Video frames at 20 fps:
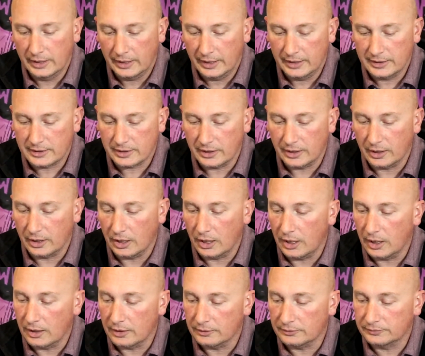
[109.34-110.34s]
It's
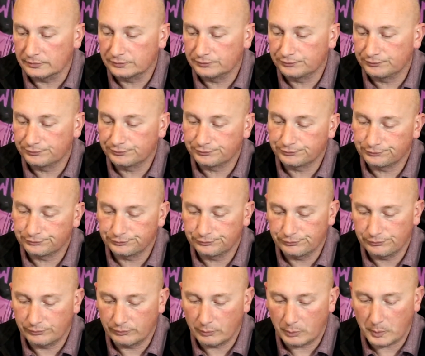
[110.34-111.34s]
a
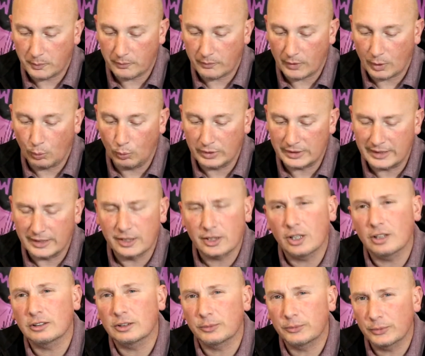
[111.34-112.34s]
what they
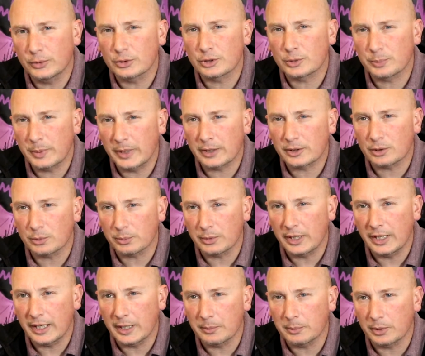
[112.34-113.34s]
call a full spectrum
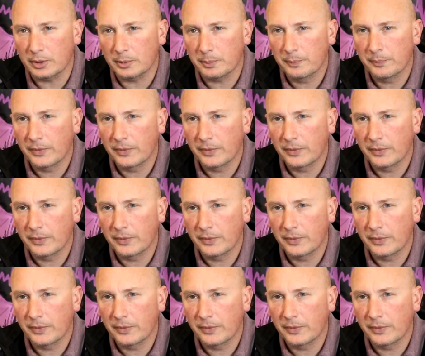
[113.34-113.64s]
camera.